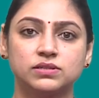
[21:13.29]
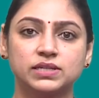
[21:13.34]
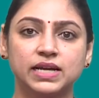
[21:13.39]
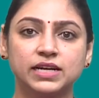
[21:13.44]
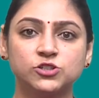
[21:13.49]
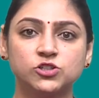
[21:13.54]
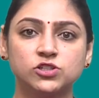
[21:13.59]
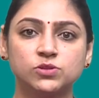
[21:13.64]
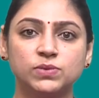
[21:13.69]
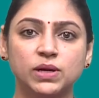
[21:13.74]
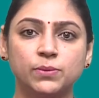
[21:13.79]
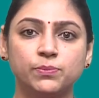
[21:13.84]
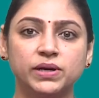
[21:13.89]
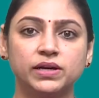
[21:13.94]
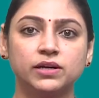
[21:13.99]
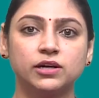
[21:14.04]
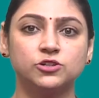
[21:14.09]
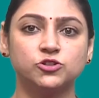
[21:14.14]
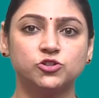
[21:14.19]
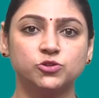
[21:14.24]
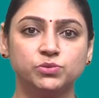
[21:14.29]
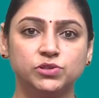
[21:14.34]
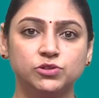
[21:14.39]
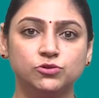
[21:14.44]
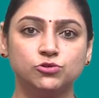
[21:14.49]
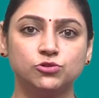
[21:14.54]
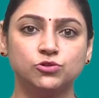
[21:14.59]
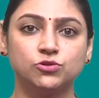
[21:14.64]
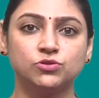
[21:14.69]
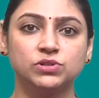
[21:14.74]
Texture mapping
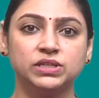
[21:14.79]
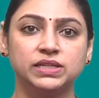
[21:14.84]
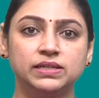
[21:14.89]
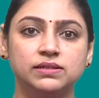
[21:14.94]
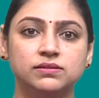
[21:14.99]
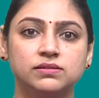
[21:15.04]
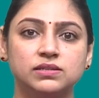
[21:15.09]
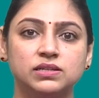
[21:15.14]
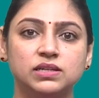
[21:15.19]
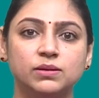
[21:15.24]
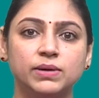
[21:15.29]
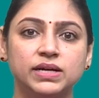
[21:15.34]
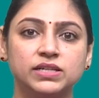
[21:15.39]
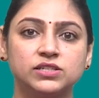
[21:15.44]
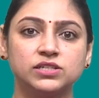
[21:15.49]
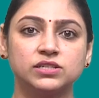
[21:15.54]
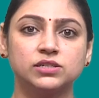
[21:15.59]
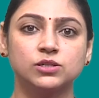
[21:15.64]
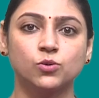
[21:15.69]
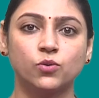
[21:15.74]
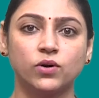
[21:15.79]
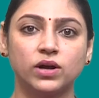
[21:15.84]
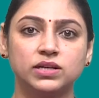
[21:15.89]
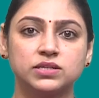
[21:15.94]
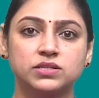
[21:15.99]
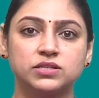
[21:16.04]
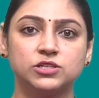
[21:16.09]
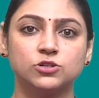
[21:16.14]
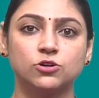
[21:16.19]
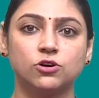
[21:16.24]
contribute to the cinematic
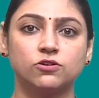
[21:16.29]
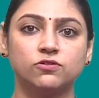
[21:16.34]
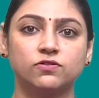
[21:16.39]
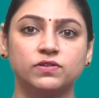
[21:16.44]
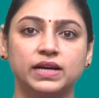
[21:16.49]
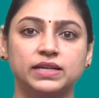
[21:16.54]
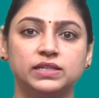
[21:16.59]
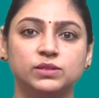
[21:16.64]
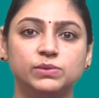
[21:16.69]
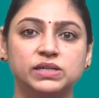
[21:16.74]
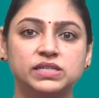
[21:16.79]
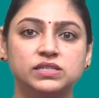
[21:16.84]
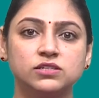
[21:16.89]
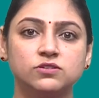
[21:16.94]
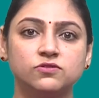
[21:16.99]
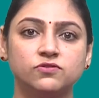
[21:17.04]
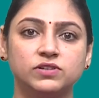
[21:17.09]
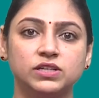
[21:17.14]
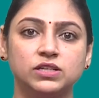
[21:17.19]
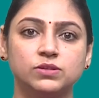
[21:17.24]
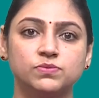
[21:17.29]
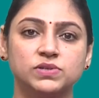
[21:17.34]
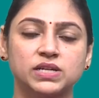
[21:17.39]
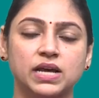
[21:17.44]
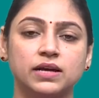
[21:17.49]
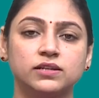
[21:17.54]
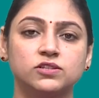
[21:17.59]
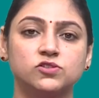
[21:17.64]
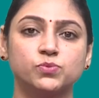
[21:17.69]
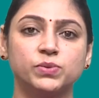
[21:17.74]
quality of animated films
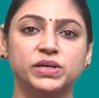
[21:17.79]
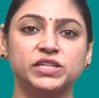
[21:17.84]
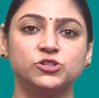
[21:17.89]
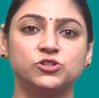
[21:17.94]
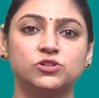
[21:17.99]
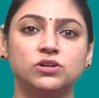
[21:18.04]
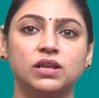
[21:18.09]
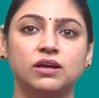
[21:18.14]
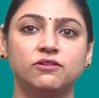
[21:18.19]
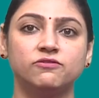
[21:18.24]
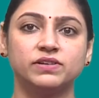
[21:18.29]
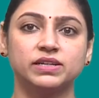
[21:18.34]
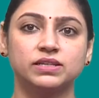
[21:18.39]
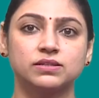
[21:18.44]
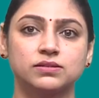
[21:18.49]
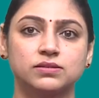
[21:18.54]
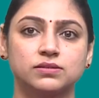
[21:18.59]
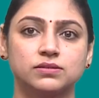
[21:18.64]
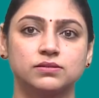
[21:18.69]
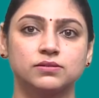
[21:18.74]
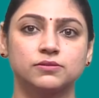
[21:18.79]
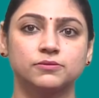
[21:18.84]
and spatial effects.